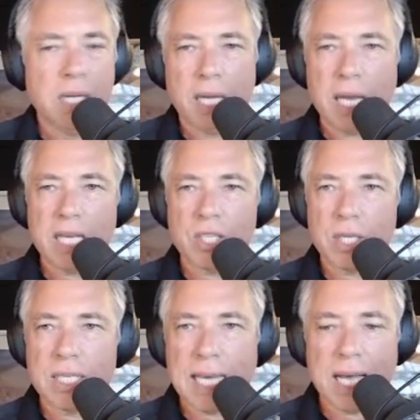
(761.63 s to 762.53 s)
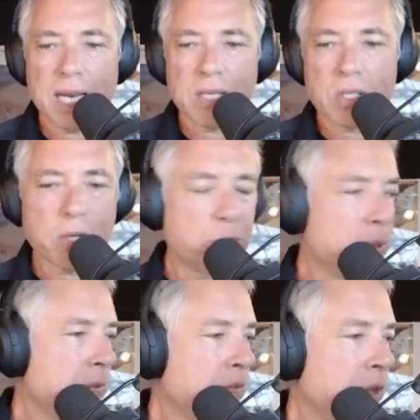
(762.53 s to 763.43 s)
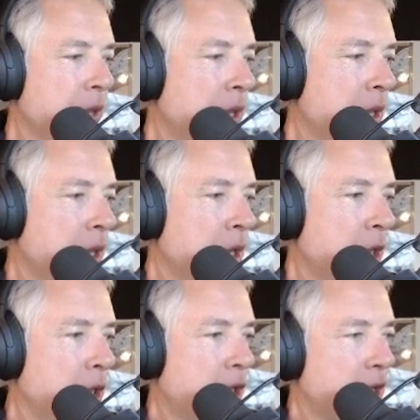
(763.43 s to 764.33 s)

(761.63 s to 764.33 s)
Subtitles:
age 10. So you